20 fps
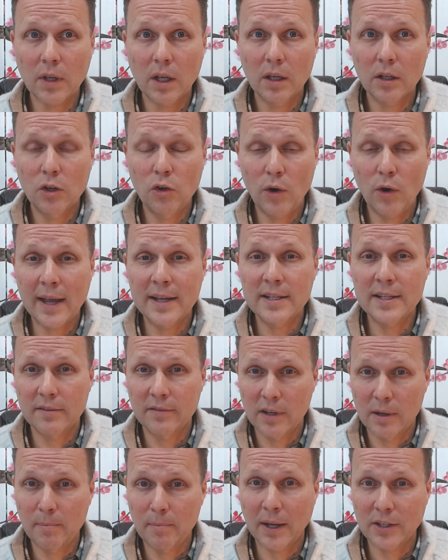
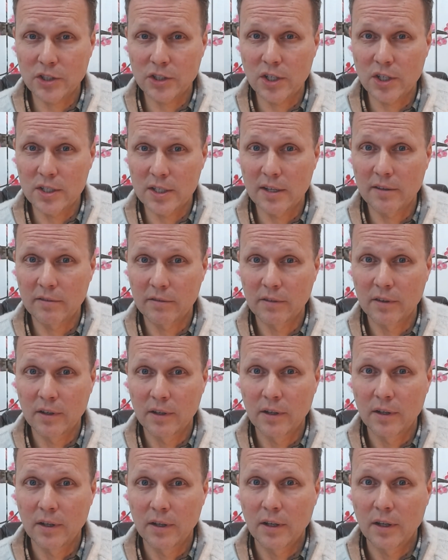creative and imaginative
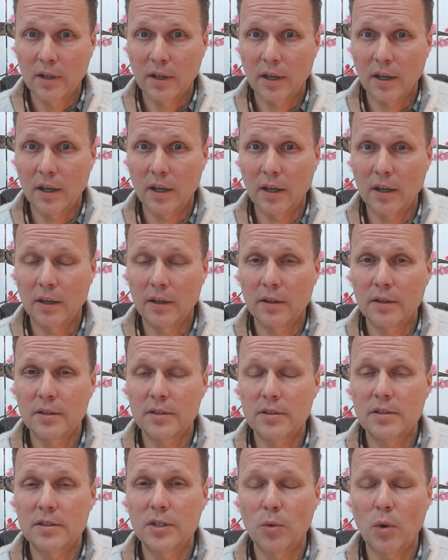
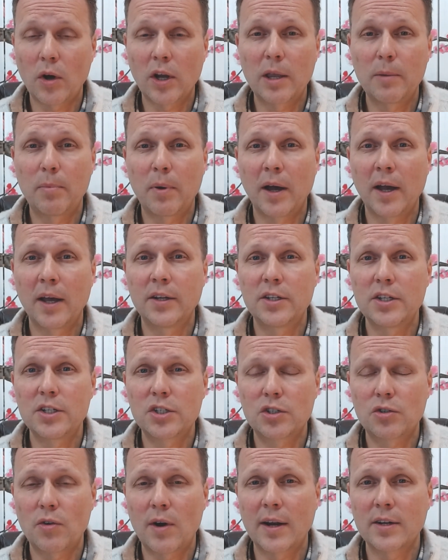to occupy and
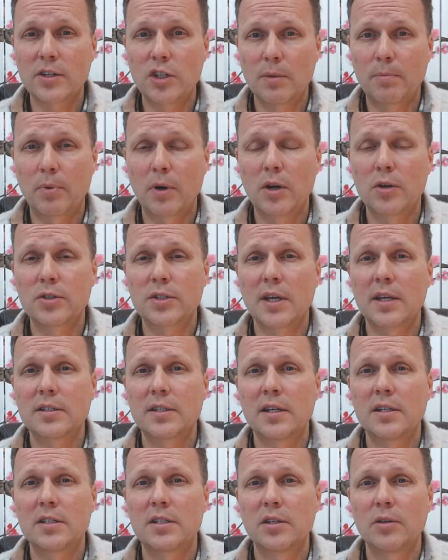distract your
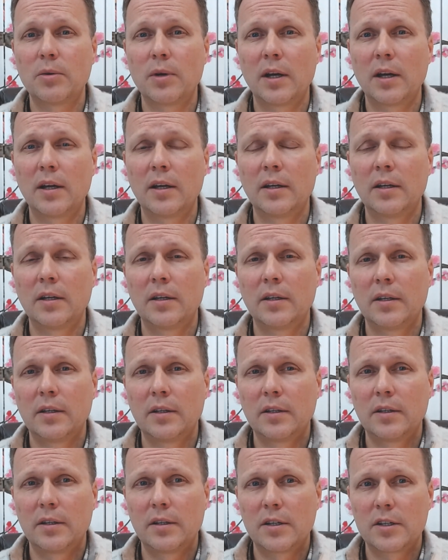process into a
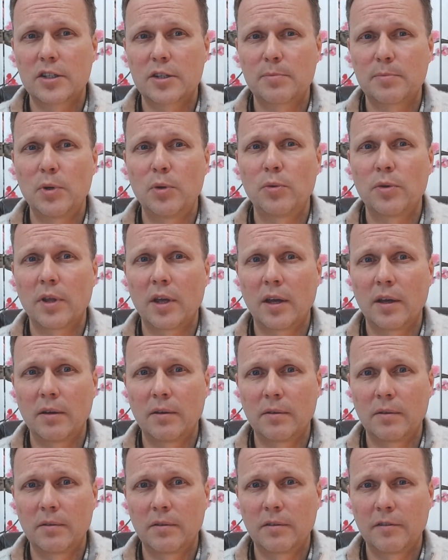smoother
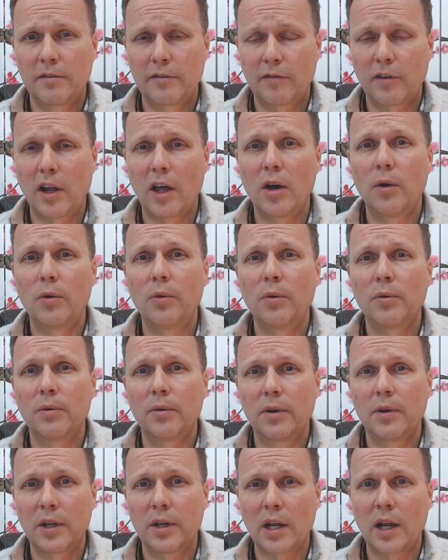flow
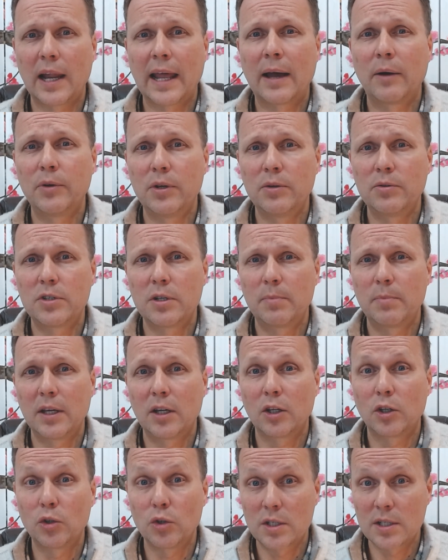and allow you to be
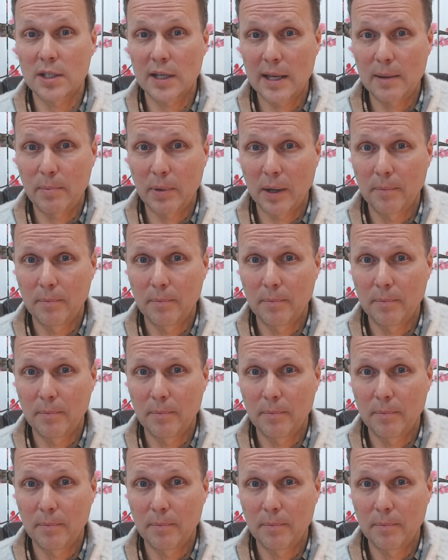a good sleeper.